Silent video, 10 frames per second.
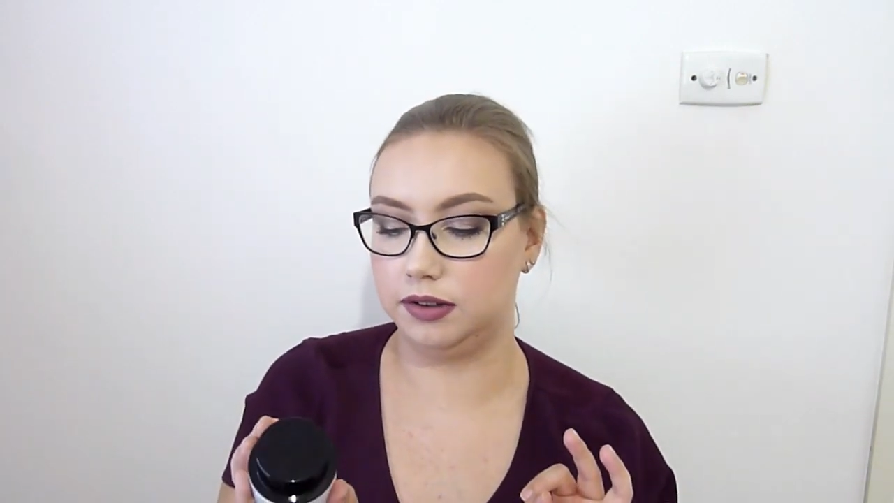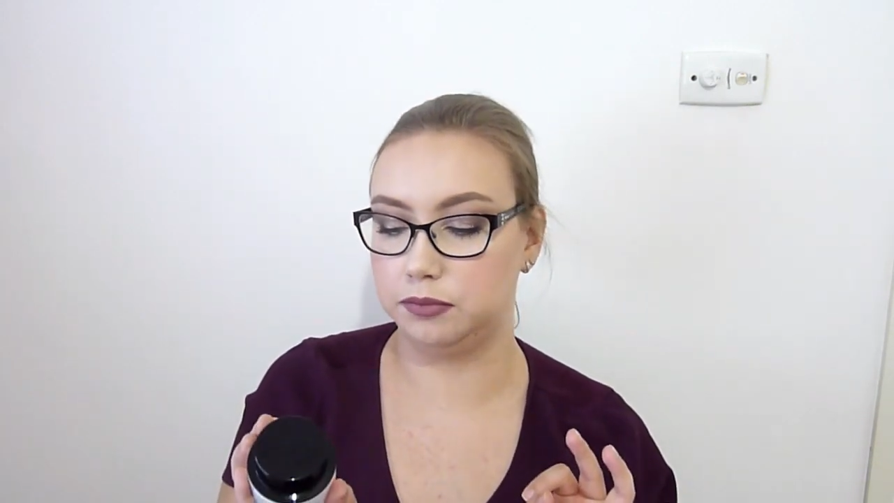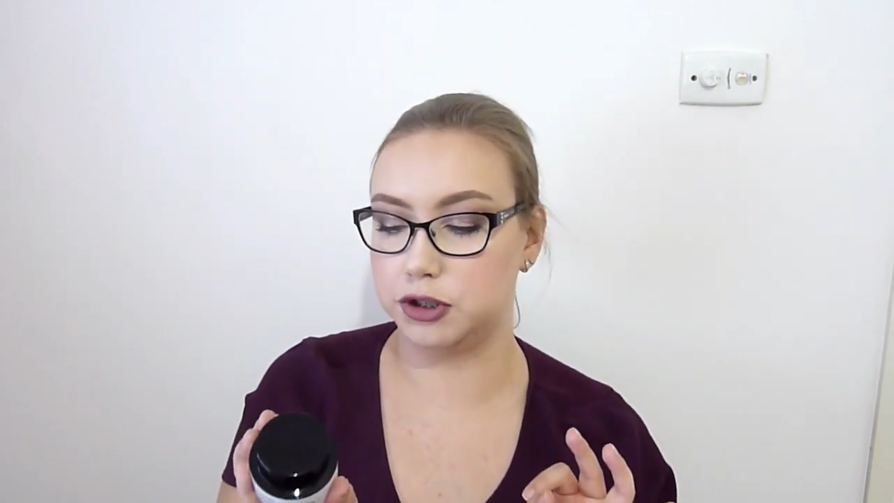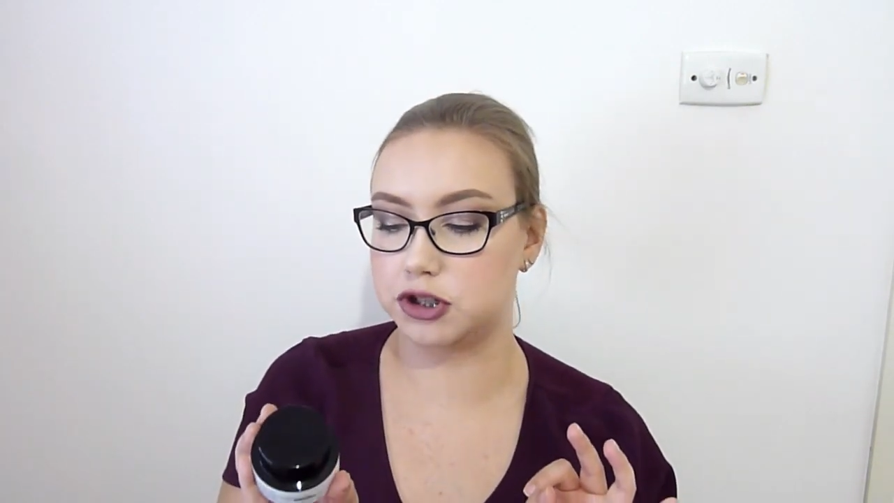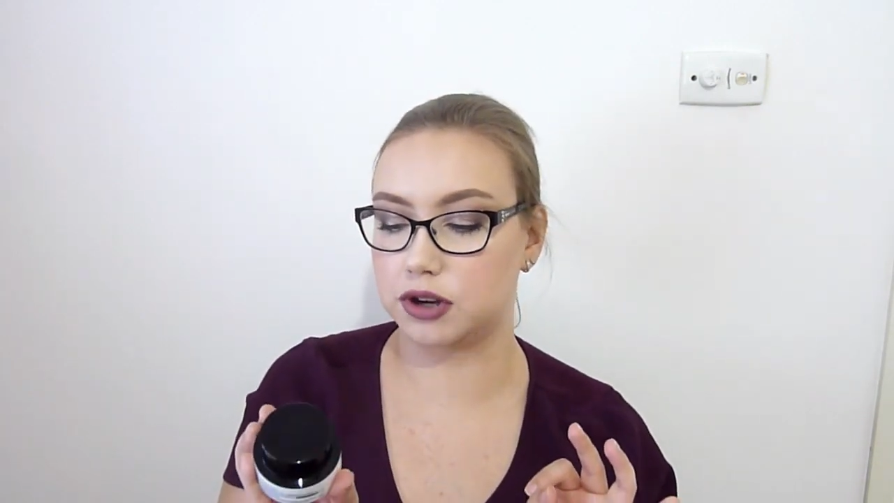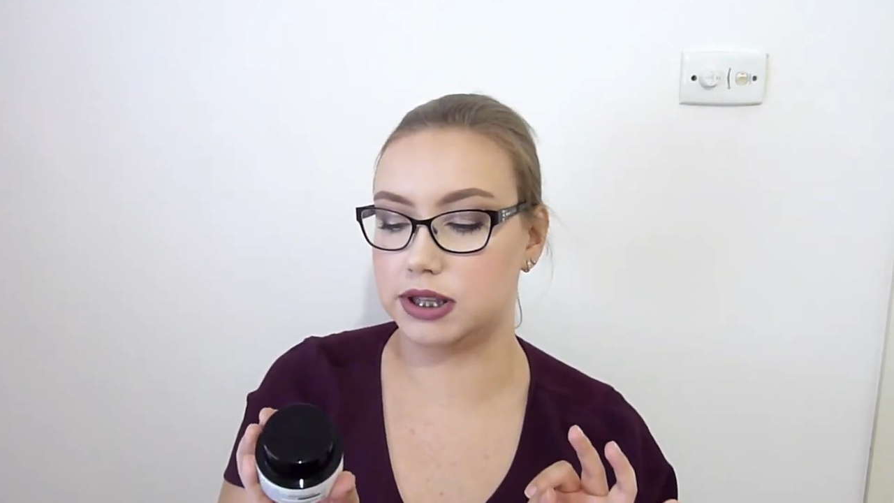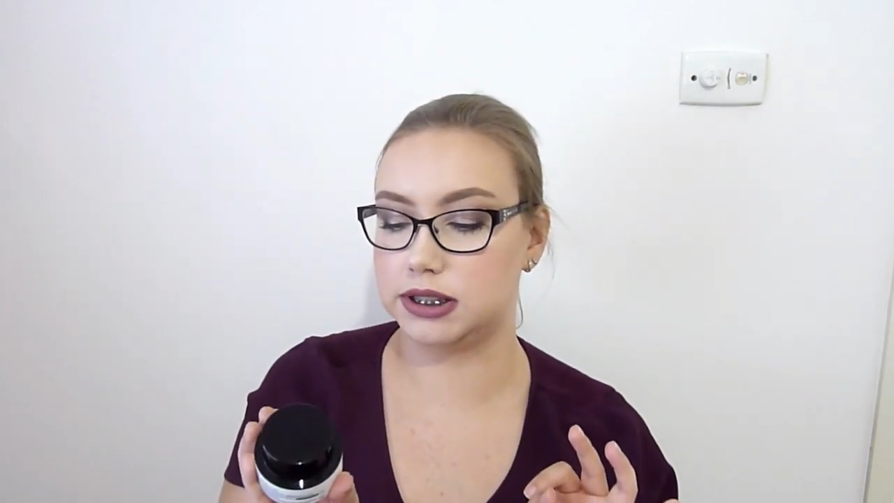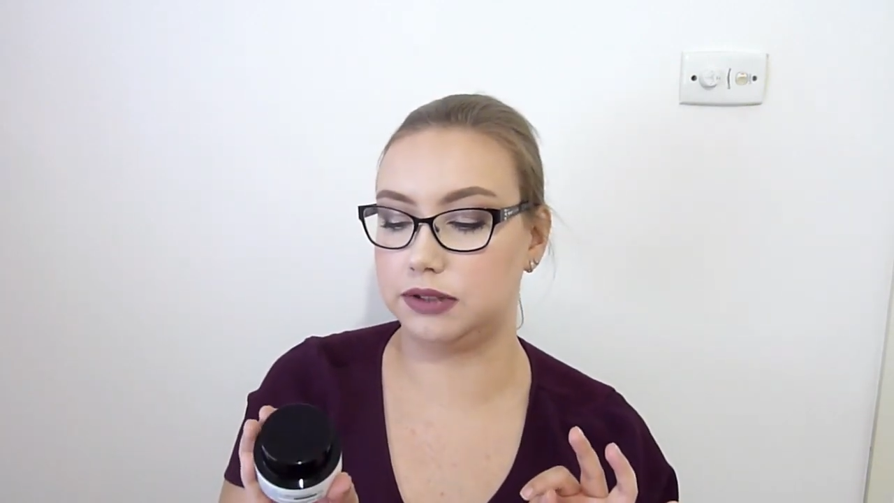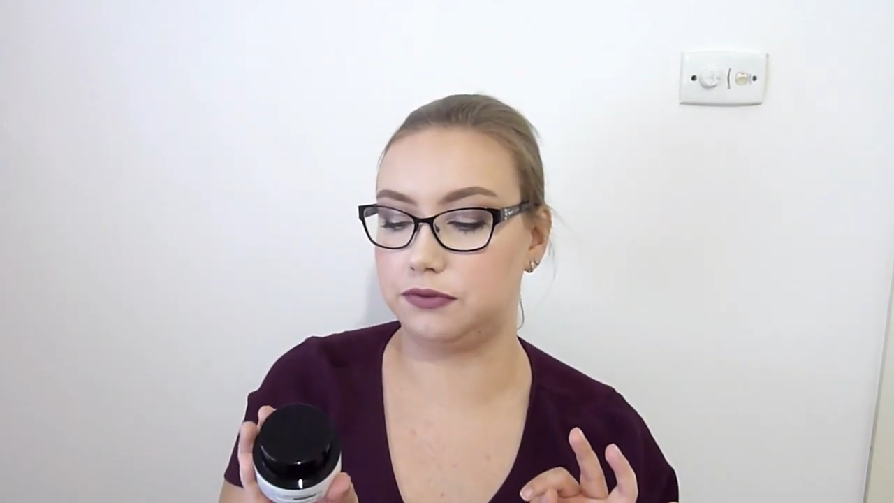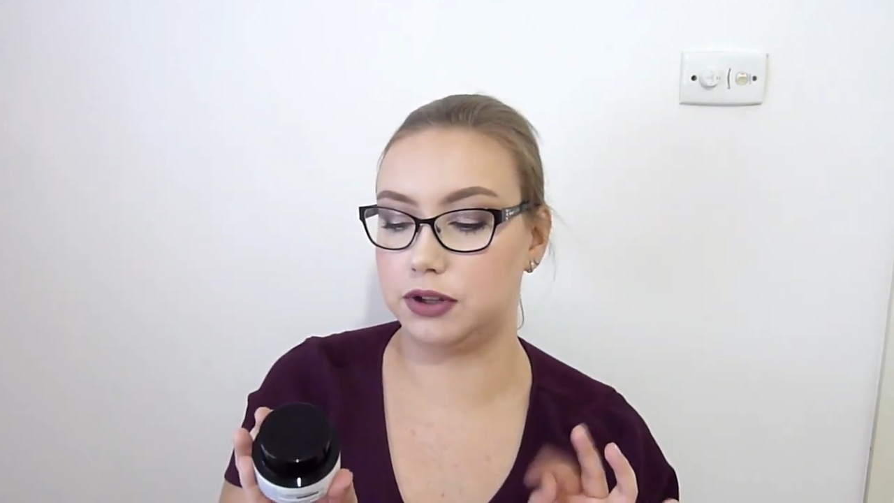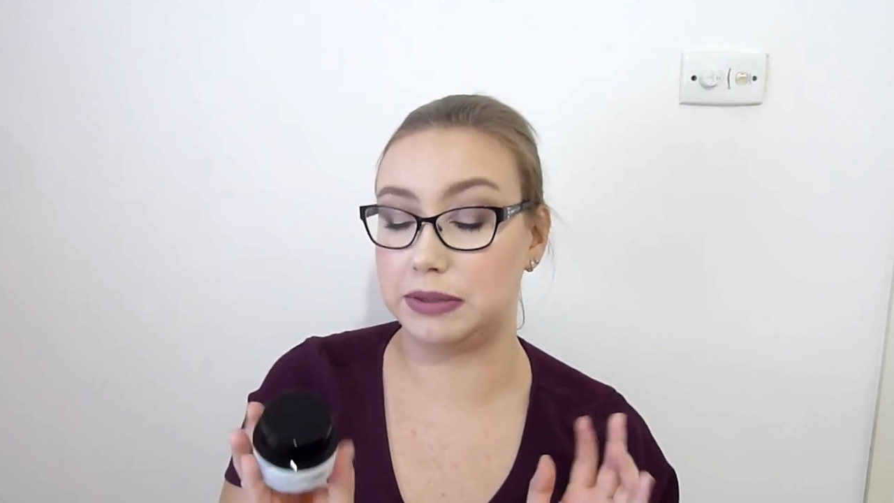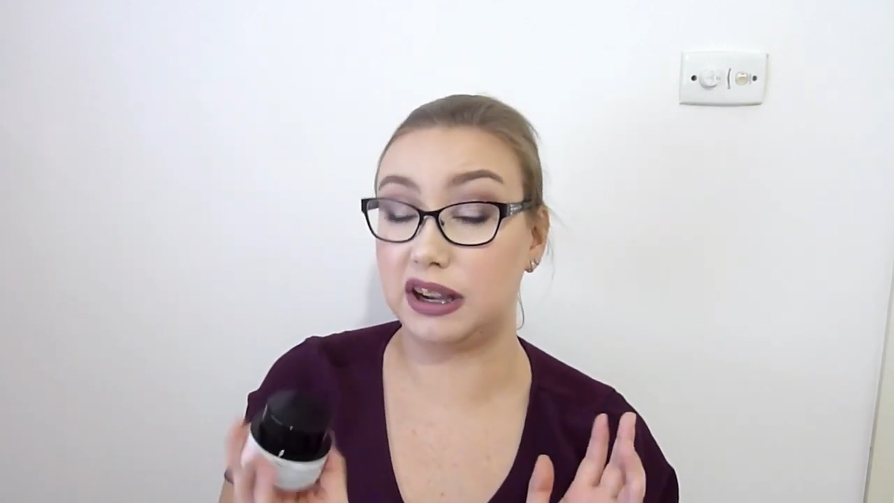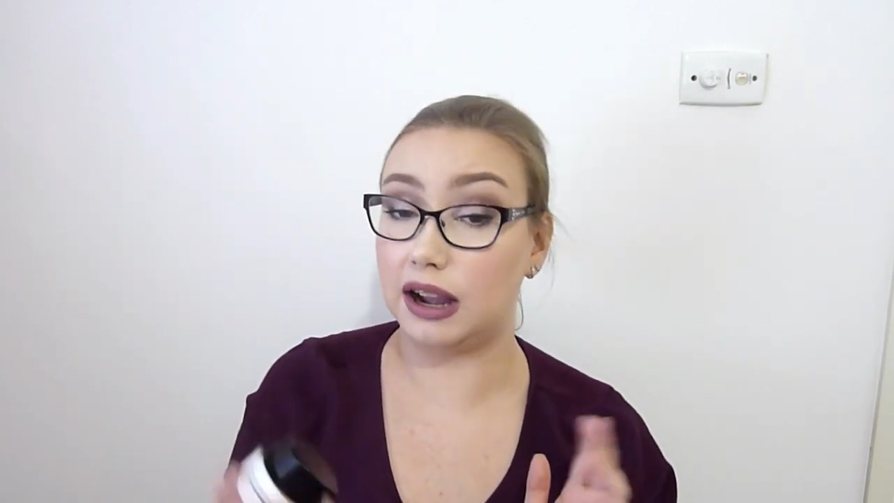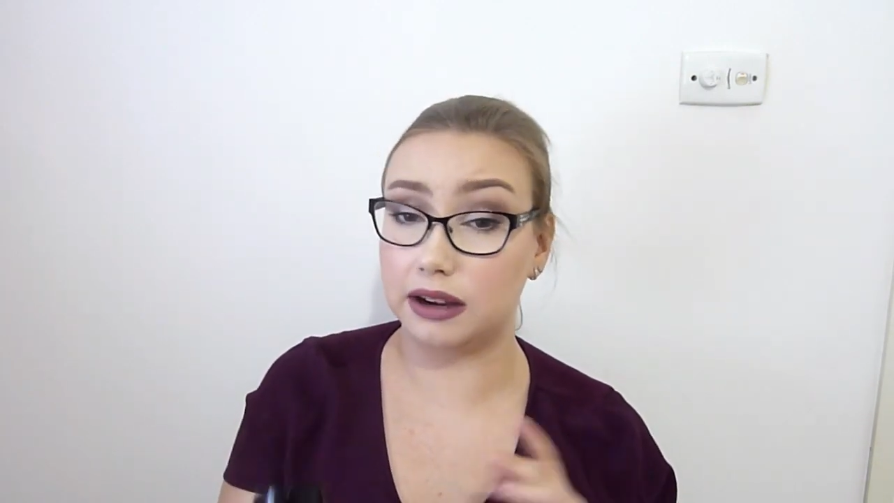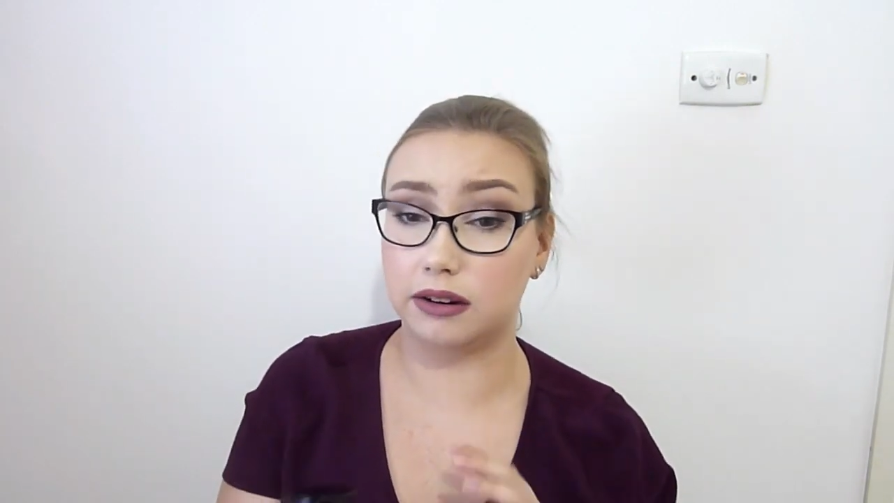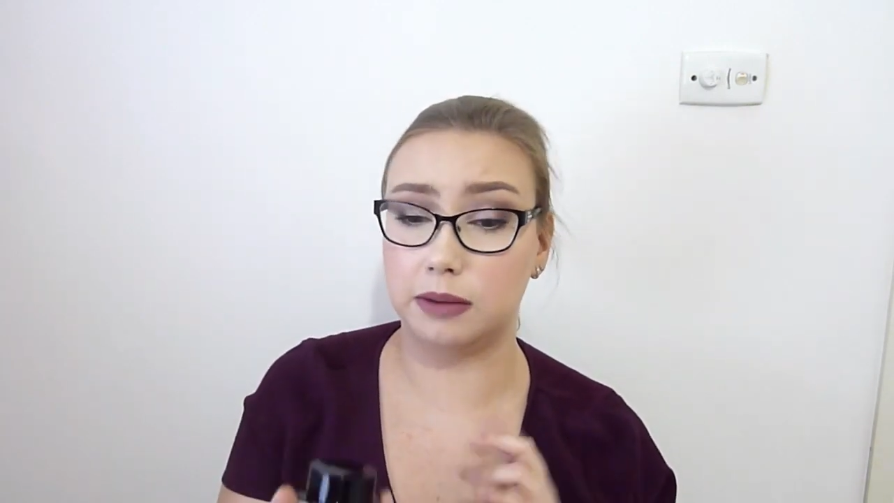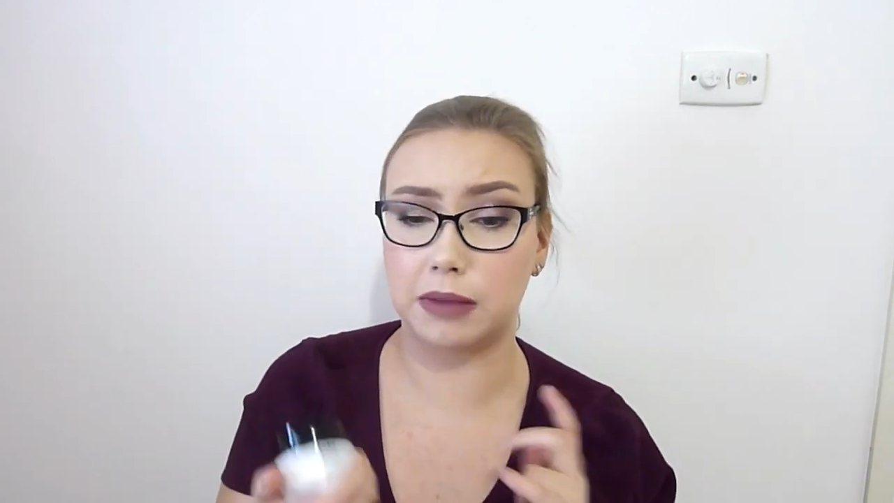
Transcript: Moisturizing and Firming Eye Cream.